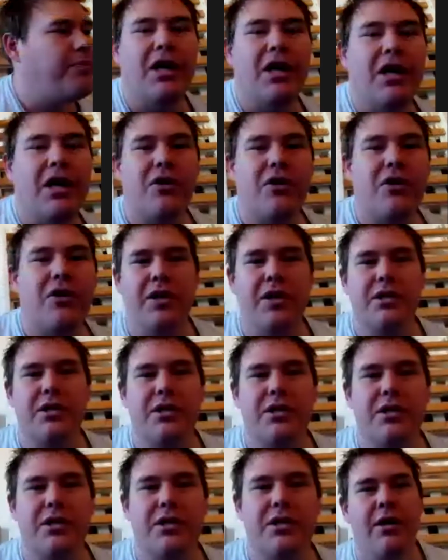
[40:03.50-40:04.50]
by unique
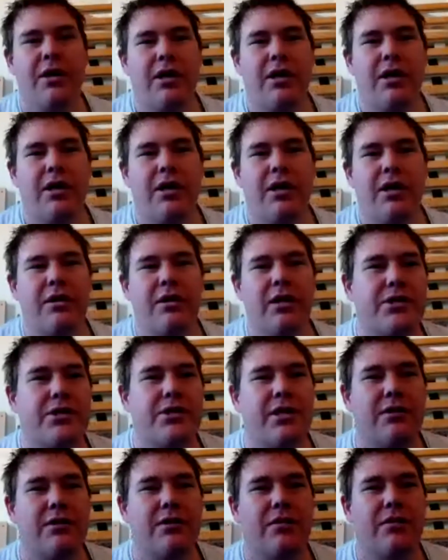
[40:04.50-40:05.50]
audience, the
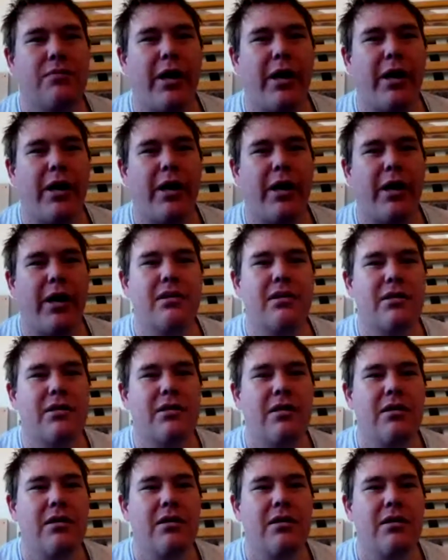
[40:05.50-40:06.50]
Nielsen
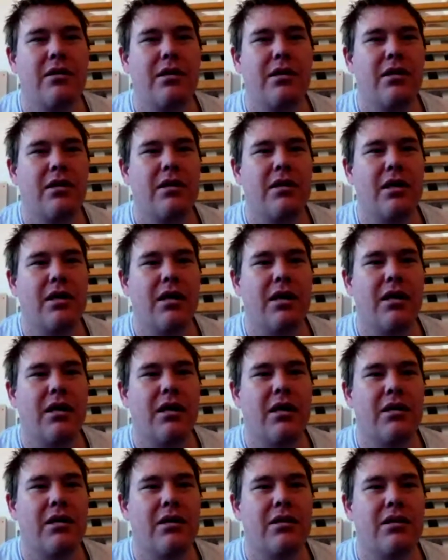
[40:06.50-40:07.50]
rankings
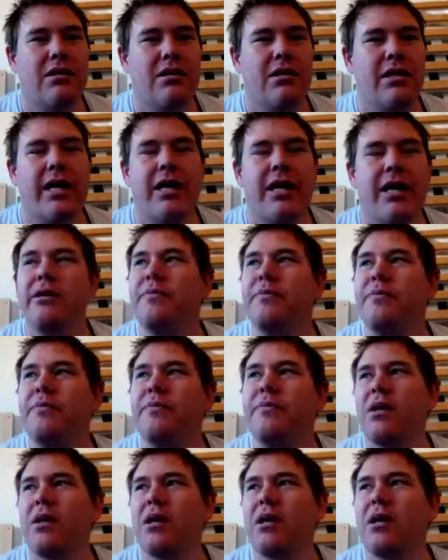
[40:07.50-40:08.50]

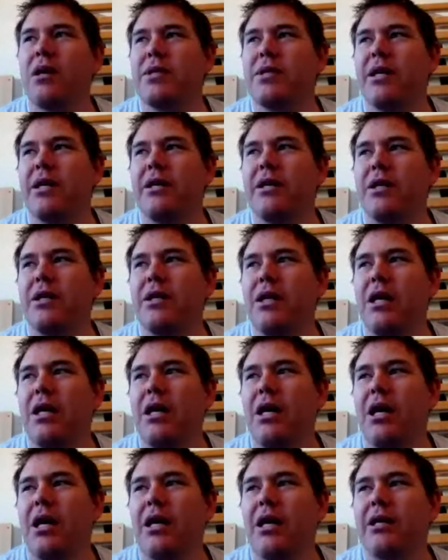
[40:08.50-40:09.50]
data comes out.
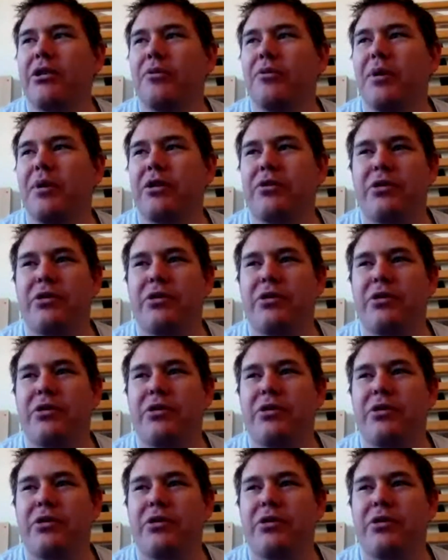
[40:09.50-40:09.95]
So